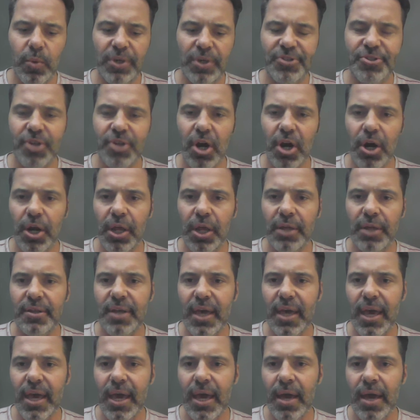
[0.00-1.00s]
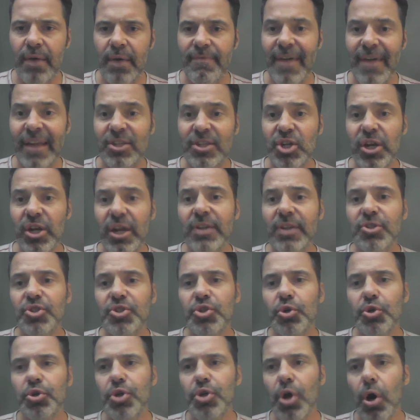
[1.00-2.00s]
started Venture Lane
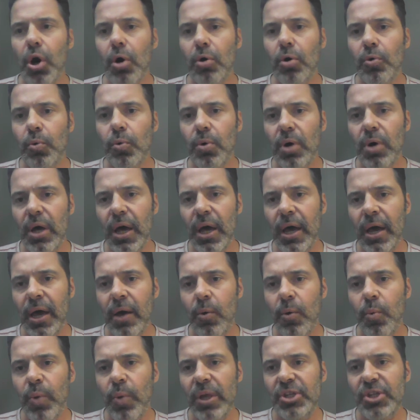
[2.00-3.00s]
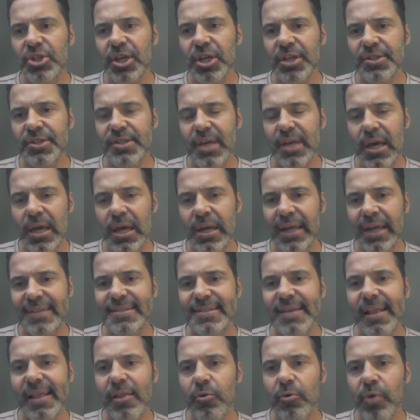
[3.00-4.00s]
Studio, which is an
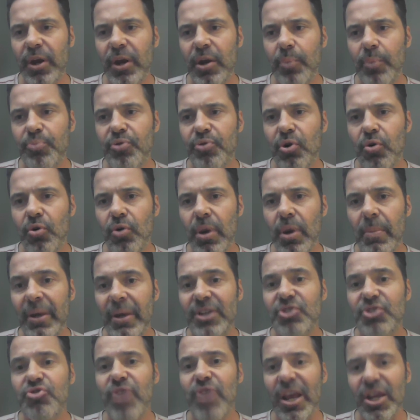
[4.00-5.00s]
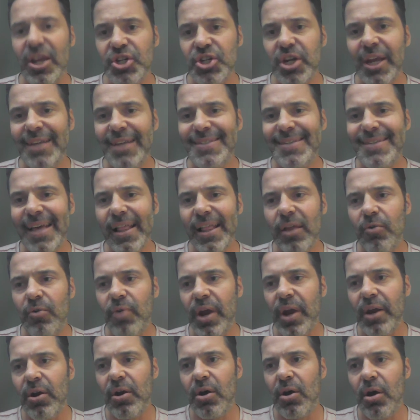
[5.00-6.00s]
accelerator program, a traction
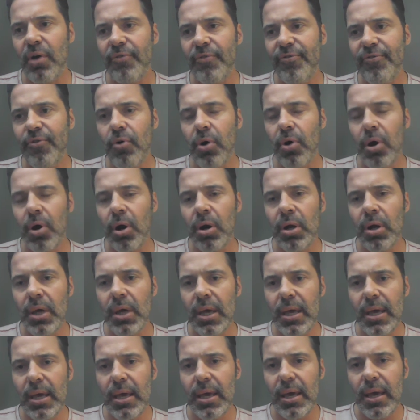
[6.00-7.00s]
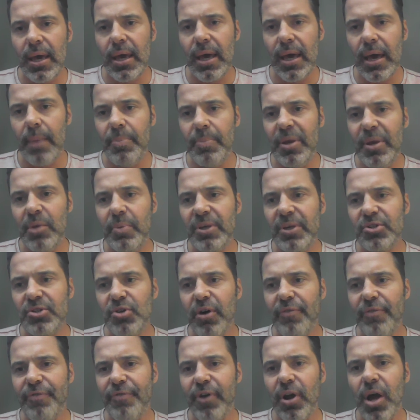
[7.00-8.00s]
accelerator for B2B
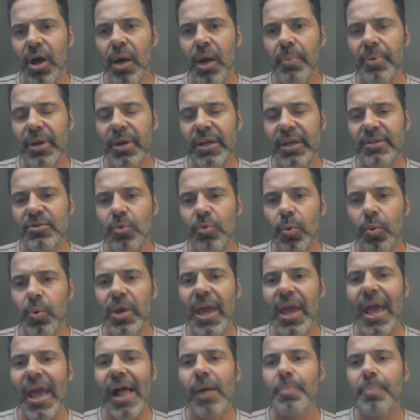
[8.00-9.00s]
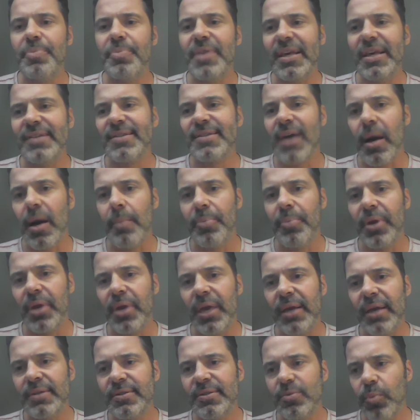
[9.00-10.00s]
software companies, where we help these
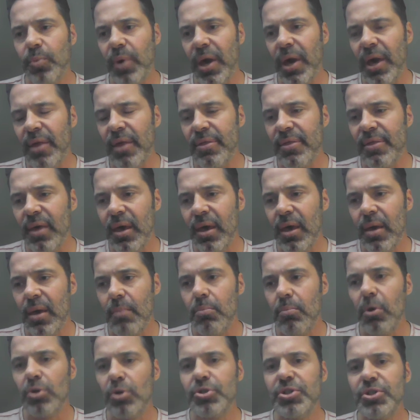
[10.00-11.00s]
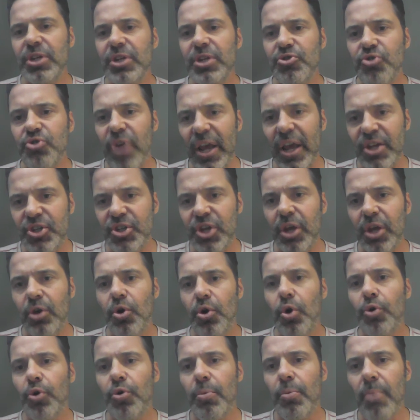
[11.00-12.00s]
companies with mostly traction,
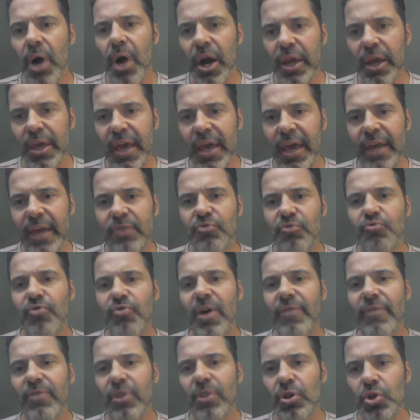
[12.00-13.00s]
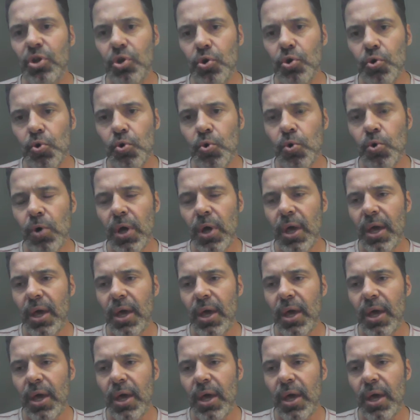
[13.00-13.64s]
go-to-market, revenue,